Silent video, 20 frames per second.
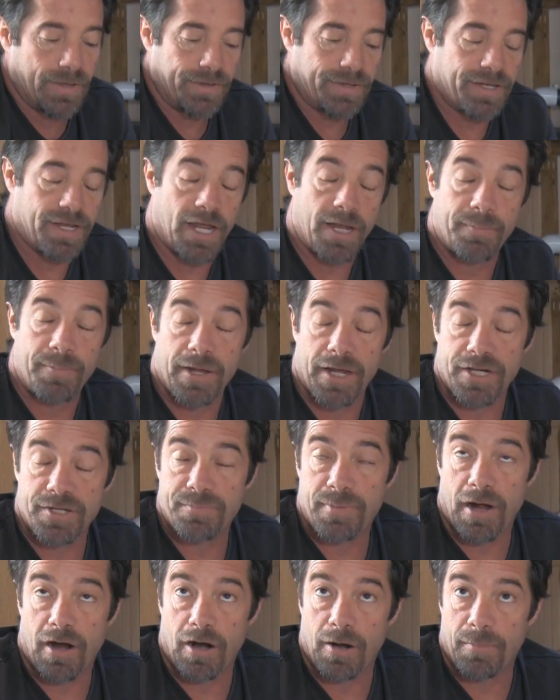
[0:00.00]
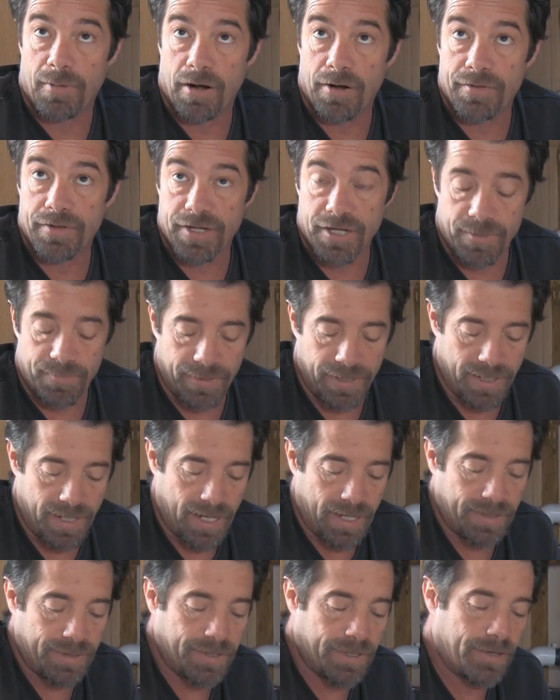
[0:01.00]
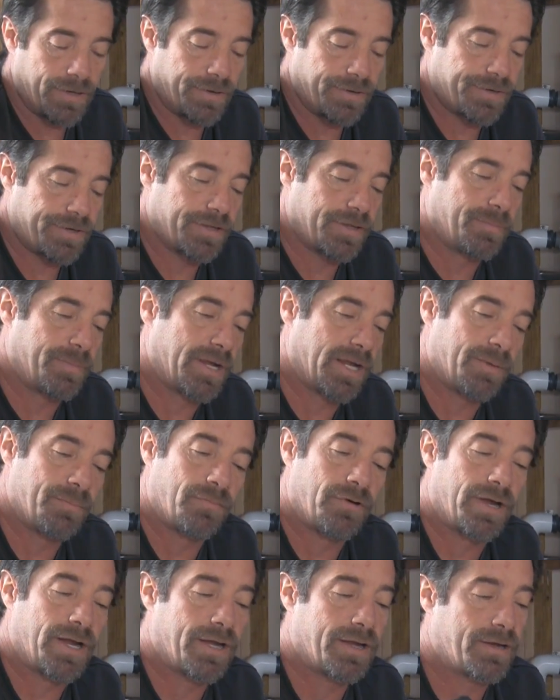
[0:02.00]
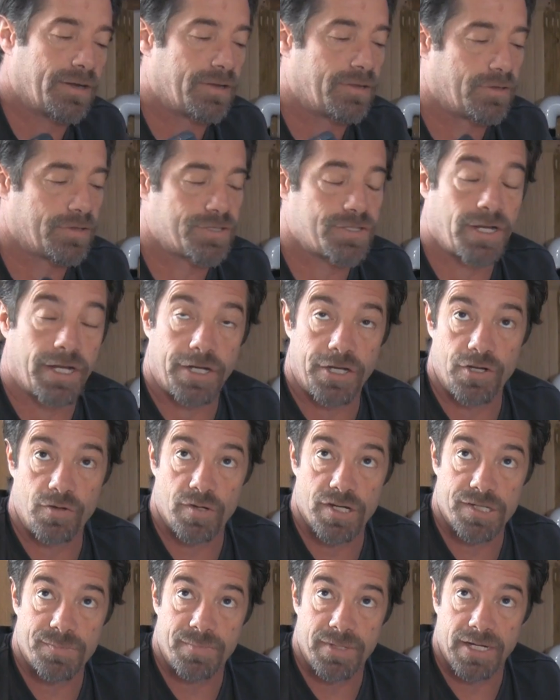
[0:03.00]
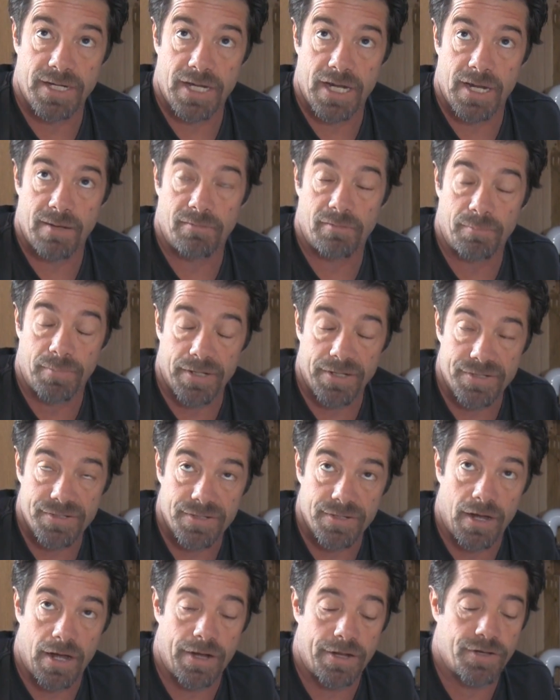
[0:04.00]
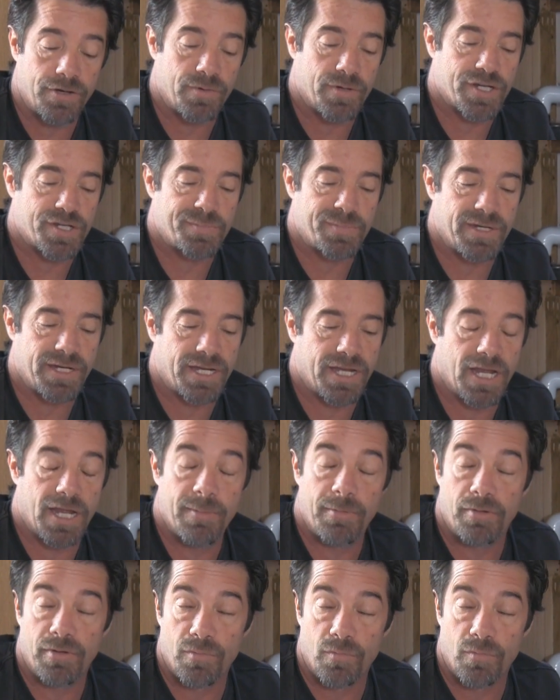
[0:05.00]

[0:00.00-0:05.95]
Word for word: the Apex power bar, the EB8 there to the main brain, and it looks like a USB cable, but it's not a USB cable.